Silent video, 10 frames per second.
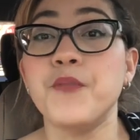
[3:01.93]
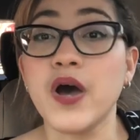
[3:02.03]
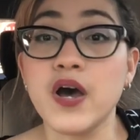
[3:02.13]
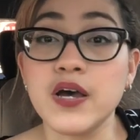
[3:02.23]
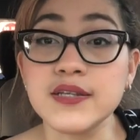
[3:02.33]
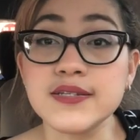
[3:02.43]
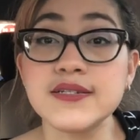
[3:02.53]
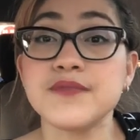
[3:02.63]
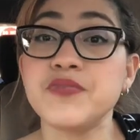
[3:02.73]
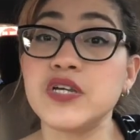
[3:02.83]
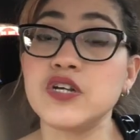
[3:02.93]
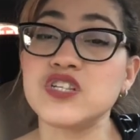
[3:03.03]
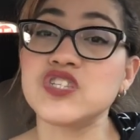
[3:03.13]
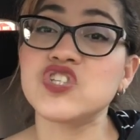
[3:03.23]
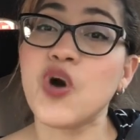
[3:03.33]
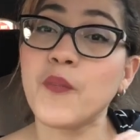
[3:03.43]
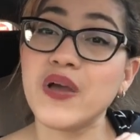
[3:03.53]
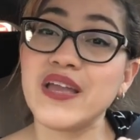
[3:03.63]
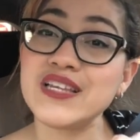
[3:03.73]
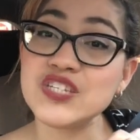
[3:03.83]
but because
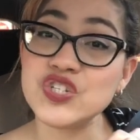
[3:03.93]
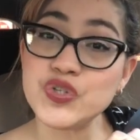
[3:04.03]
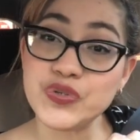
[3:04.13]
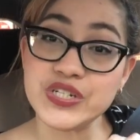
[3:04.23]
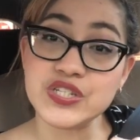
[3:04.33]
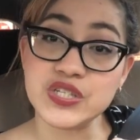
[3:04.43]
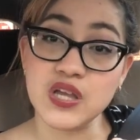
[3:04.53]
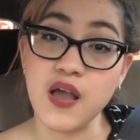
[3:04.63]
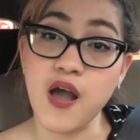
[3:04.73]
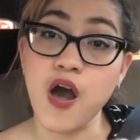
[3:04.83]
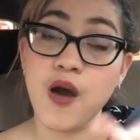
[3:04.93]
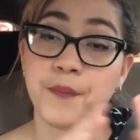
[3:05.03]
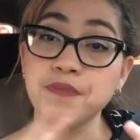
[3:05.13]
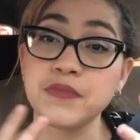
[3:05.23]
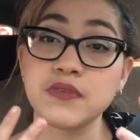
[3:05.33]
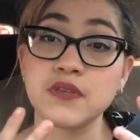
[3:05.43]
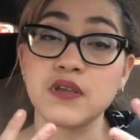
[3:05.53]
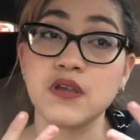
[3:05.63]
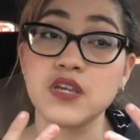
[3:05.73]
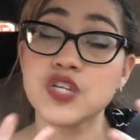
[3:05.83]
some insurance
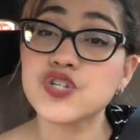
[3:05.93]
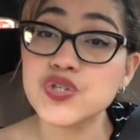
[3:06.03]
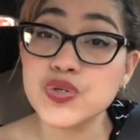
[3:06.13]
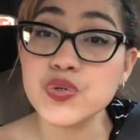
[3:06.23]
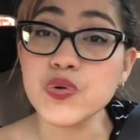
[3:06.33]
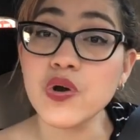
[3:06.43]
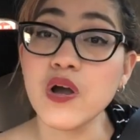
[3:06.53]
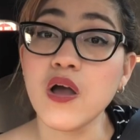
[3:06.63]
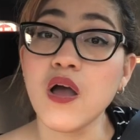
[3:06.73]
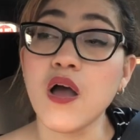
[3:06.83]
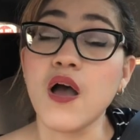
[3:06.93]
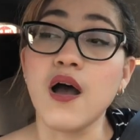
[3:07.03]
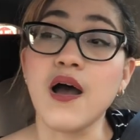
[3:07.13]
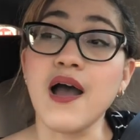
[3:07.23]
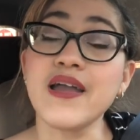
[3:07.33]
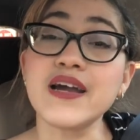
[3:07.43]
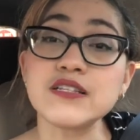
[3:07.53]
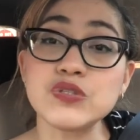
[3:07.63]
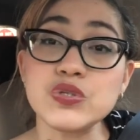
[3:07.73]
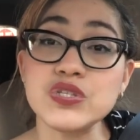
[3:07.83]
issue, I
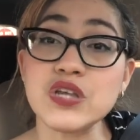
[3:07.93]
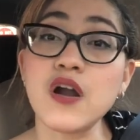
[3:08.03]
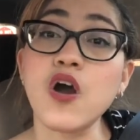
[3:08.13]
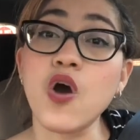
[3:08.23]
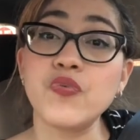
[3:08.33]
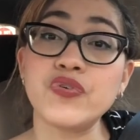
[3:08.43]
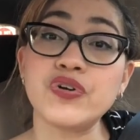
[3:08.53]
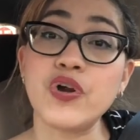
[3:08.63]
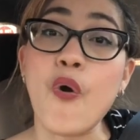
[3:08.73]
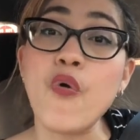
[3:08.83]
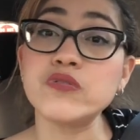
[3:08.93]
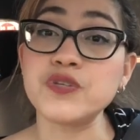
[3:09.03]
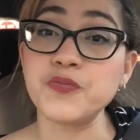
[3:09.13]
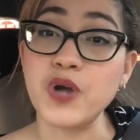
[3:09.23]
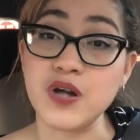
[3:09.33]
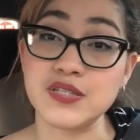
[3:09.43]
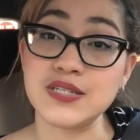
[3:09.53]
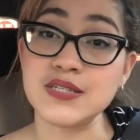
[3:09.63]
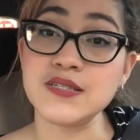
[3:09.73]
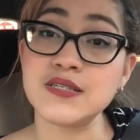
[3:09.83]
had to start over all the
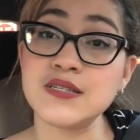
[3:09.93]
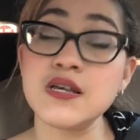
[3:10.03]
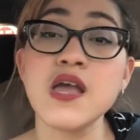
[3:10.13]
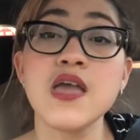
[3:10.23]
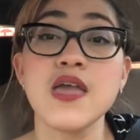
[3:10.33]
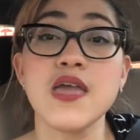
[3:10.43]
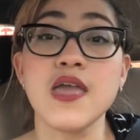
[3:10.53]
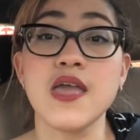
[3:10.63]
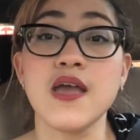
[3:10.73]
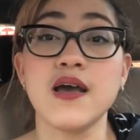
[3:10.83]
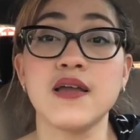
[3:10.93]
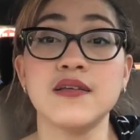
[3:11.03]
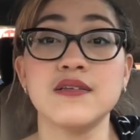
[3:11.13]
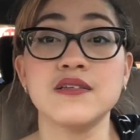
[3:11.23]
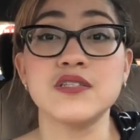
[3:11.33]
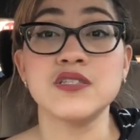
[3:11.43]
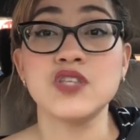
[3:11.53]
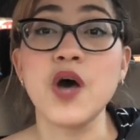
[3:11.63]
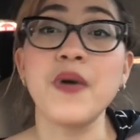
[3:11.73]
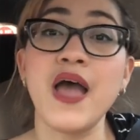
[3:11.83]
process and
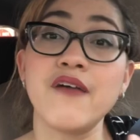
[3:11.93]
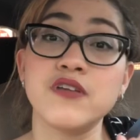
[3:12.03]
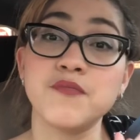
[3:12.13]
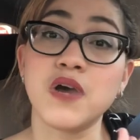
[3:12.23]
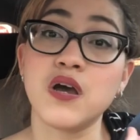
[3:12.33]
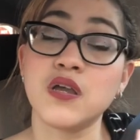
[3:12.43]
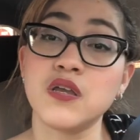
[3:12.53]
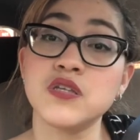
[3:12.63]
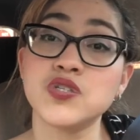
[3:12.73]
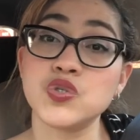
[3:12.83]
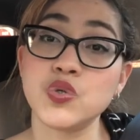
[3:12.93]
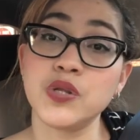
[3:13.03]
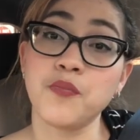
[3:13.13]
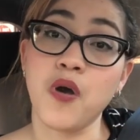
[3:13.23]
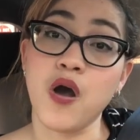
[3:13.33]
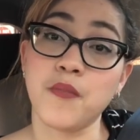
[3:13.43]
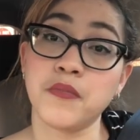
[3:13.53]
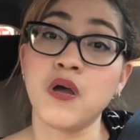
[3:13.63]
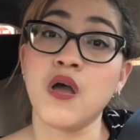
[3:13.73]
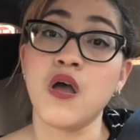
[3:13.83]
stop having my insulin pump